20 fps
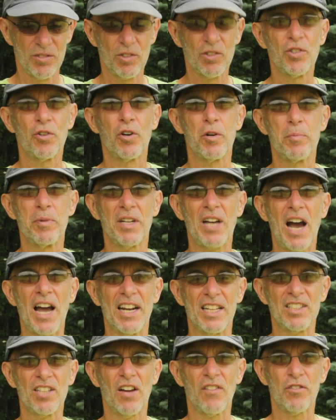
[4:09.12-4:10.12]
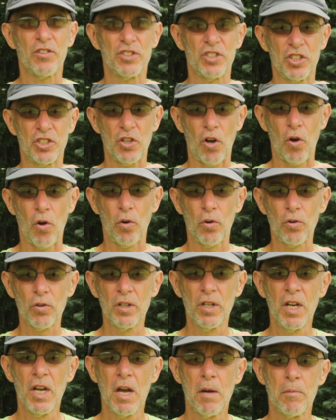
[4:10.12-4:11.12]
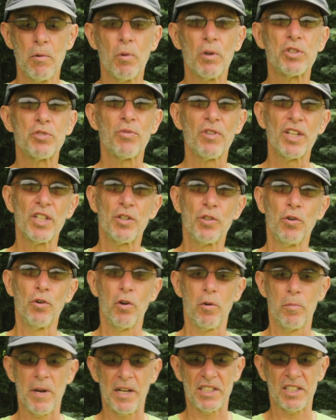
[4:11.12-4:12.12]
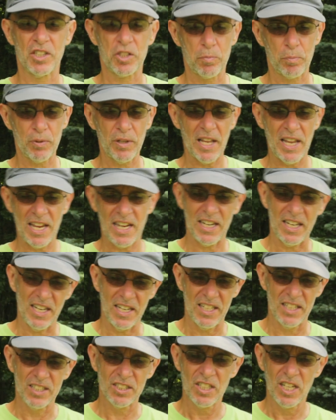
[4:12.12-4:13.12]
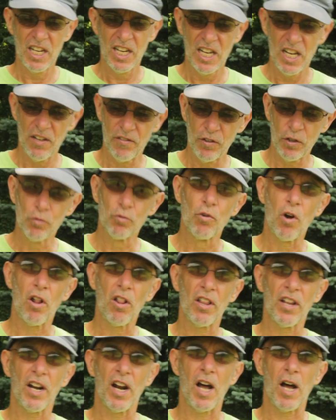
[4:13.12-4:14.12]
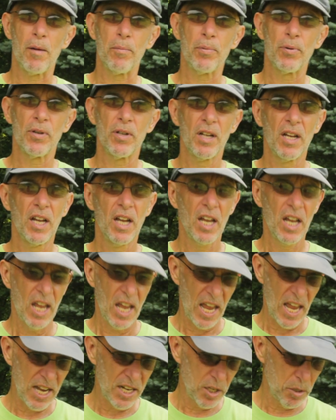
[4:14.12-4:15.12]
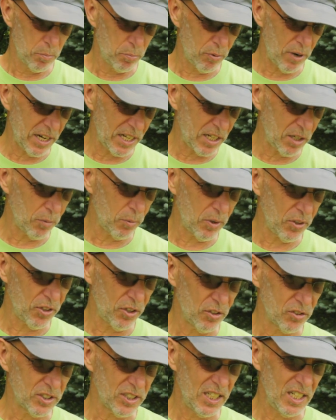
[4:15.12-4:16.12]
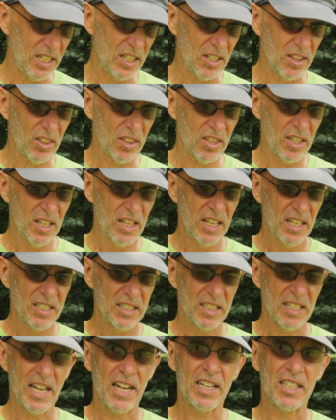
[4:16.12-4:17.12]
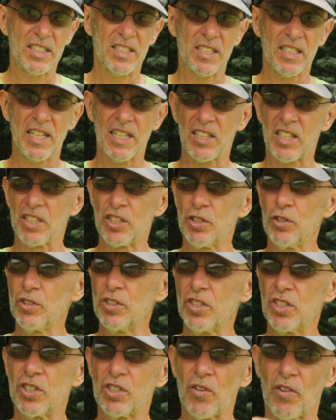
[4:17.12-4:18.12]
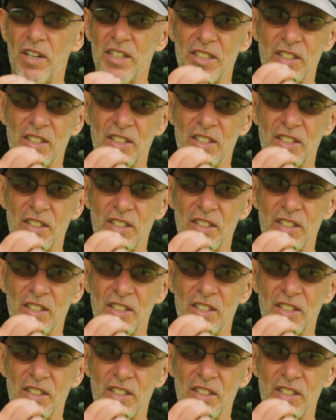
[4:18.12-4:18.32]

going to be kind of tough because it's old. But what's really cool about this plant is if you roll it up and you break it with your teeth, to get it to get the juices starting